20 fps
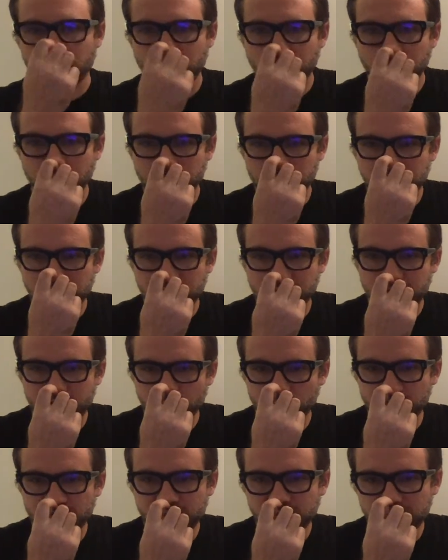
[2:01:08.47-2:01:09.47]
But yeah, so when
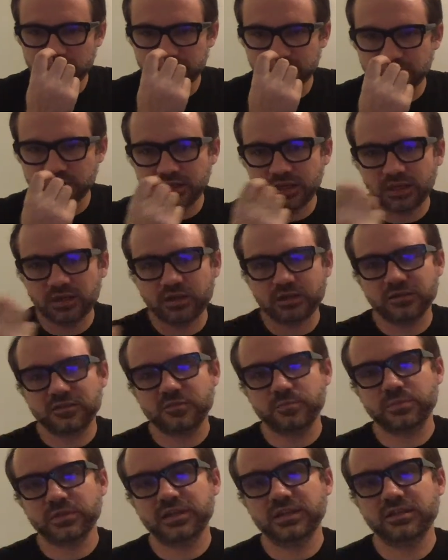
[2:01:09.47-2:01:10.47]
scientists cannot
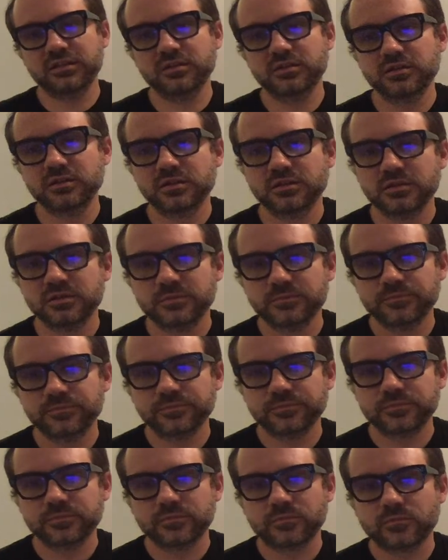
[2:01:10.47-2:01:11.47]
explain,
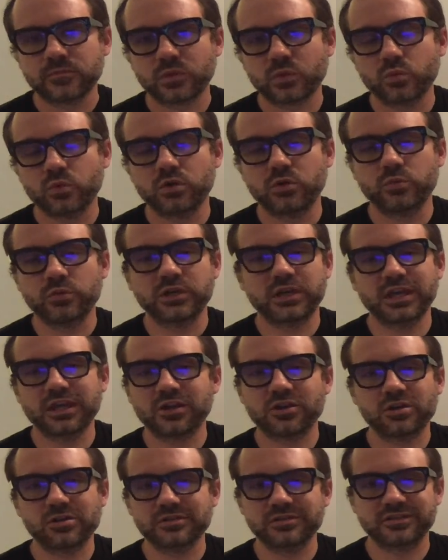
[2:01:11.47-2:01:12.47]
well, we can't
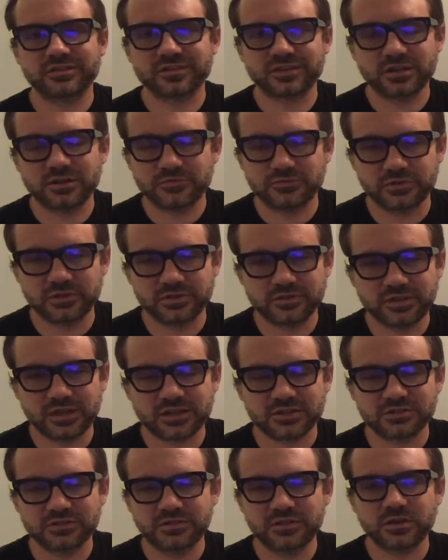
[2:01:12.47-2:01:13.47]
call it discovery. It's
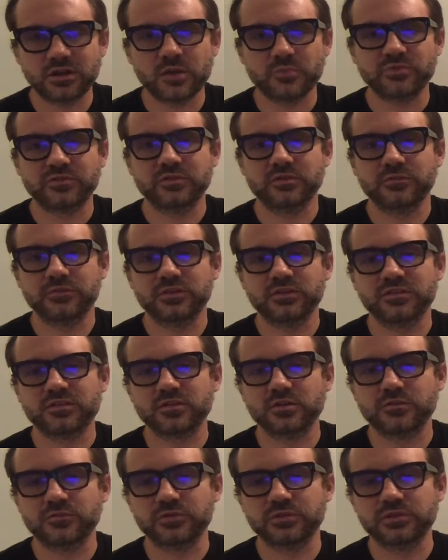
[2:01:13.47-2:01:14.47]
actually the opposite of a
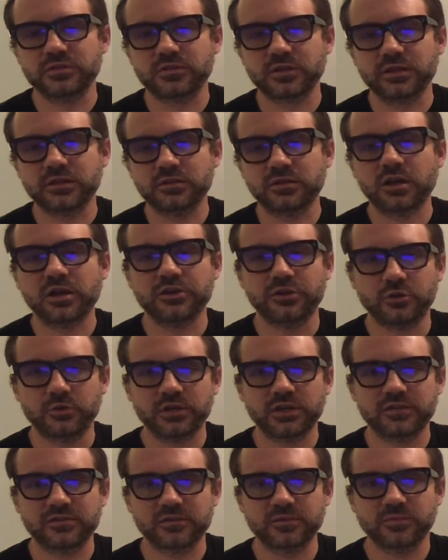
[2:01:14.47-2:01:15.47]
discovery. Like not knowing
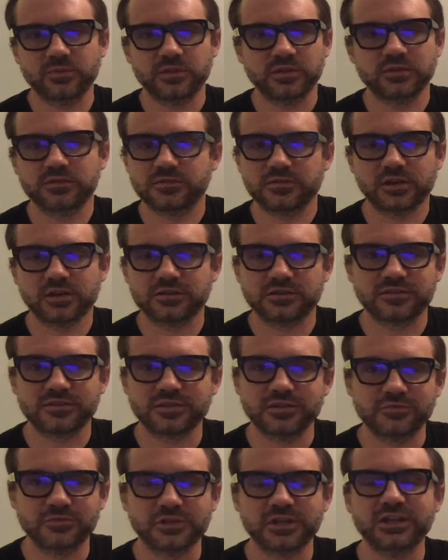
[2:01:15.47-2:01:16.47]
something, it's not
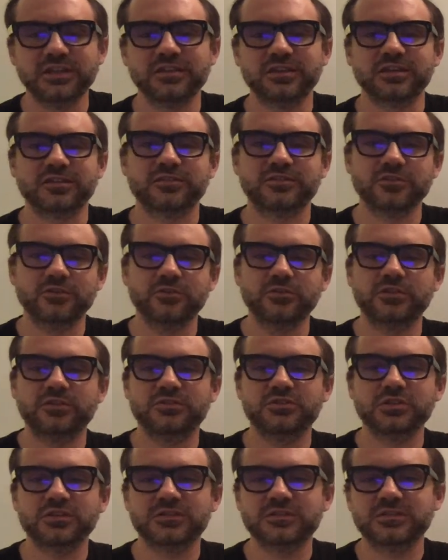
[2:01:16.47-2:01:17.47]
discovering anything. So it's
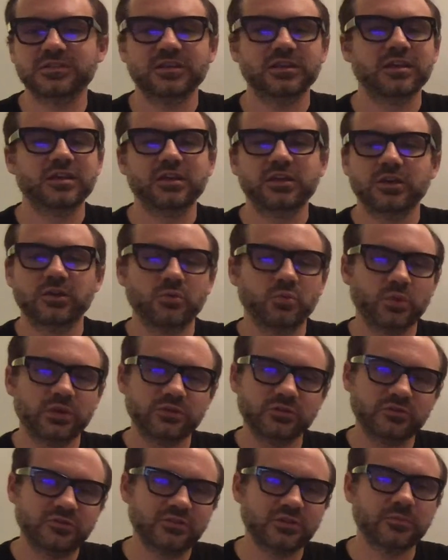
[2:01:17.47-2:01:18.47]
just when
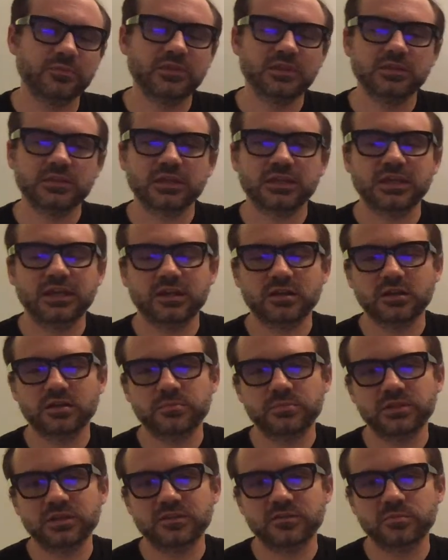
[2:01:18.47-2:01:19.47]
there's something that cannot
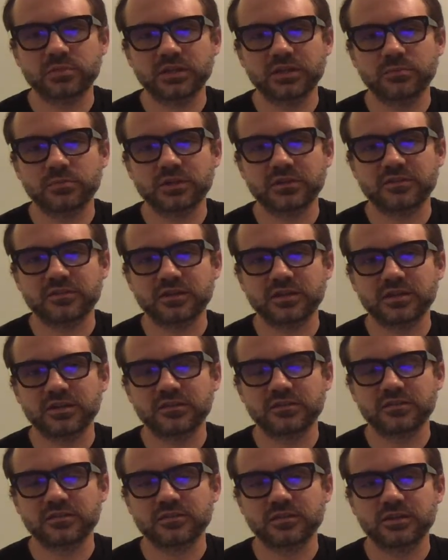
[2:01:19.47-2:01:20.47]
be explained by
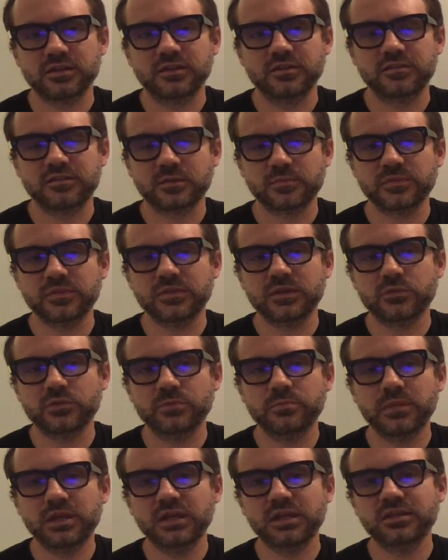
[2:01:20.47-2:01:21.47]
science, something that
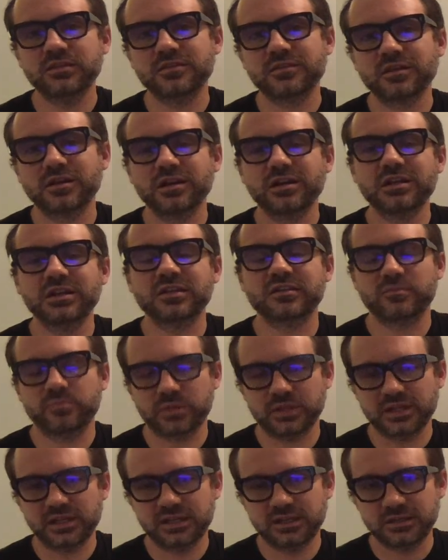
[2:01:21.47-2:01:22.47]
remains
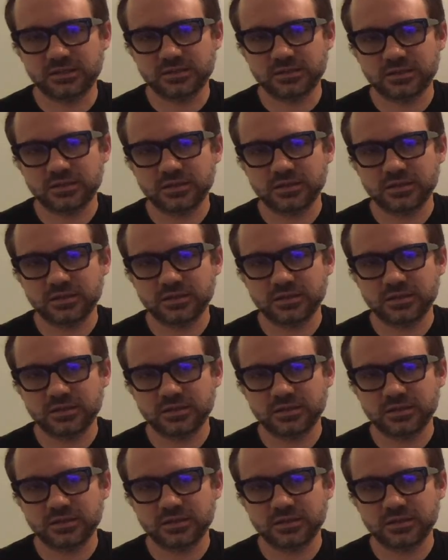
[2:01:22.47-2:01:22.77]
unexplained